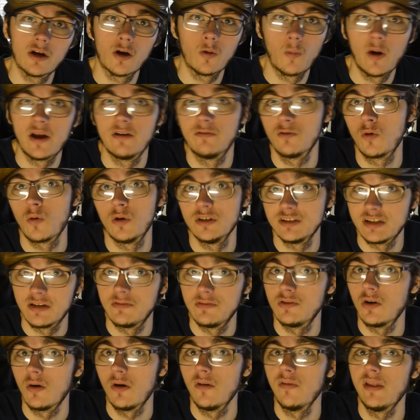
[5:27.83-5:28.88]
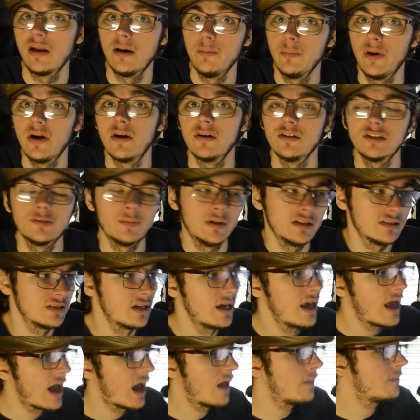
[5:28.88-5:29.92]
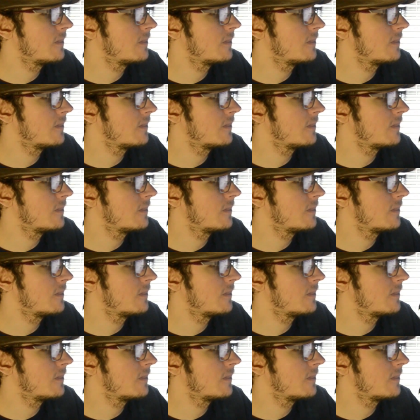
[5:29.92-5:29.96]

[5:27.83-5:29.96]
away, of course, after all that embarrassment. And